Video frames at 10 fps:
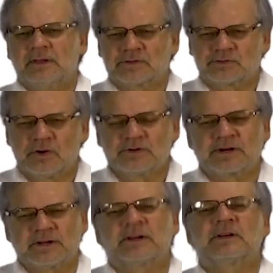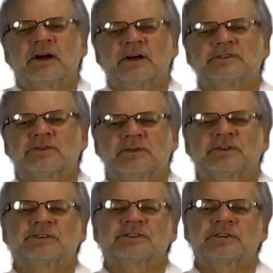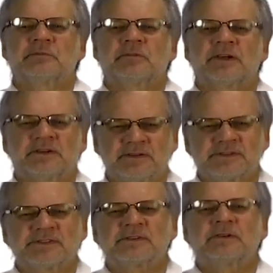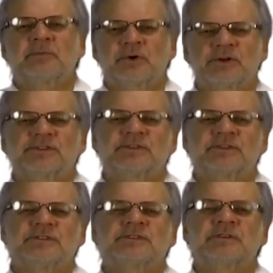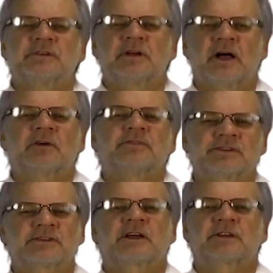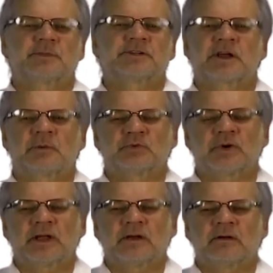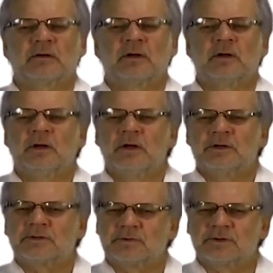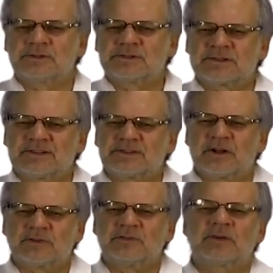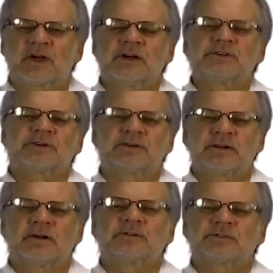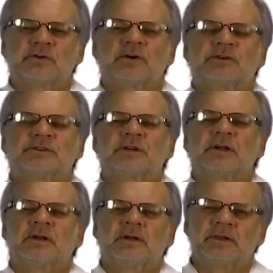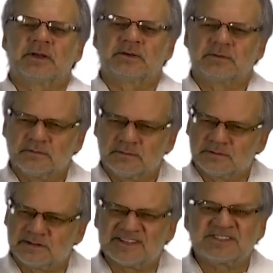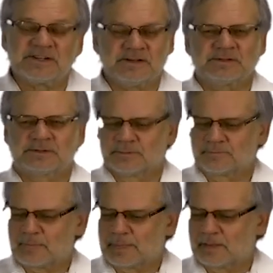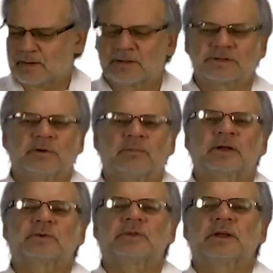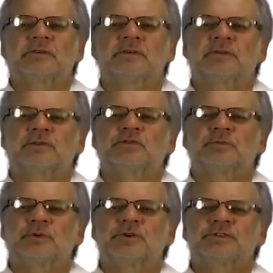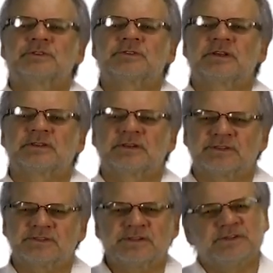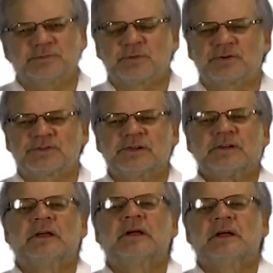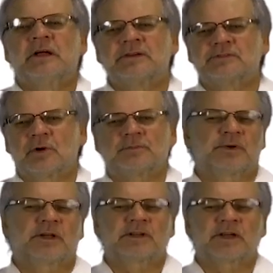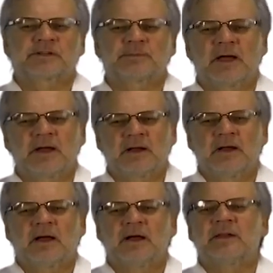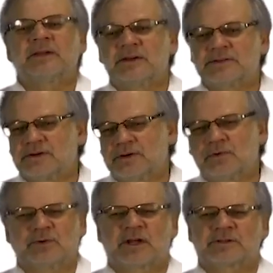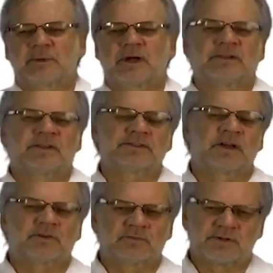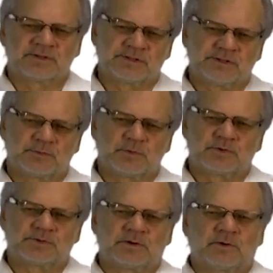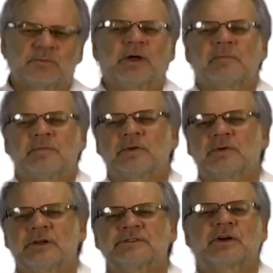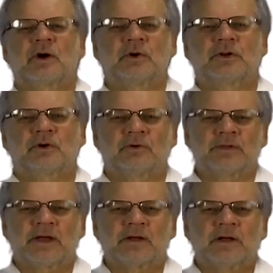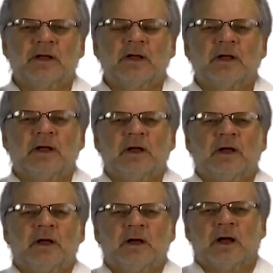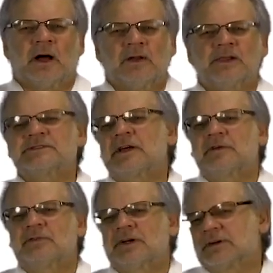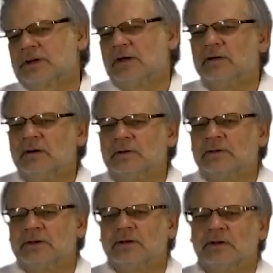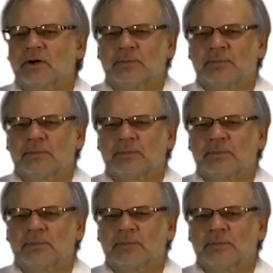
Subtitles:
SARS recognizes on the system that this person's life as a taxpayer has come to an end. So this notification tells SARS that the deceased, let's go back to that, so the two persons, that the deceased person stopped being a taxpayer and that there's a new taxpayer, the estate of the deceased person. Okay, so that's the coding of that. How does that affect the